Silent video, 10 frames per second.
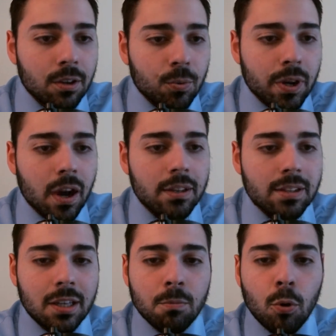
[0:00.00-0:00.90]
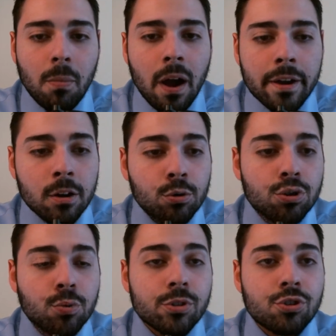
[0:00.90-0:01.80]
We got Timo Meier, who's
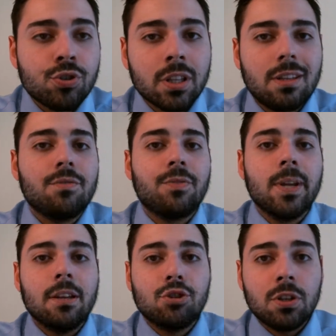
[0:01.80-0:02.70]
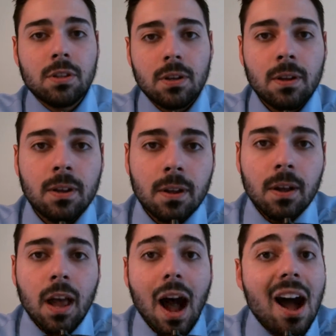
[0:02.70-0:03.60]
a restricted free agent.
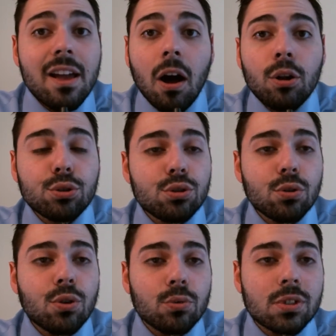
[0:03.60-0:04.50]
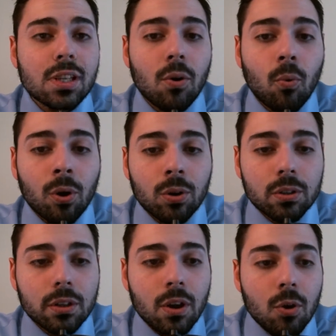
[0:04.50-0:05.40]
I also don't see a
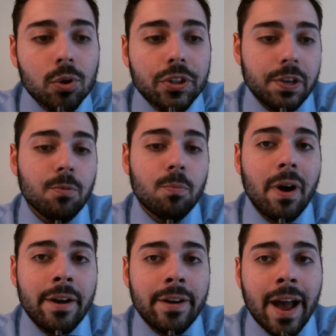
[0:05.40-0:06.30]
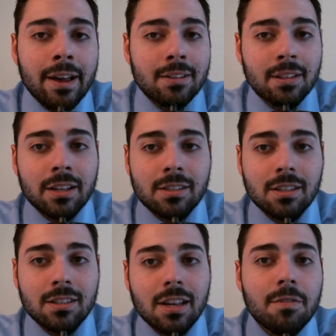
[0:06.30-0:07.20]
world where Timo Meier asks less
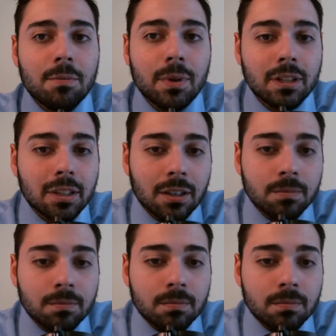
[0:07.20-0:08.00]
than 7 million,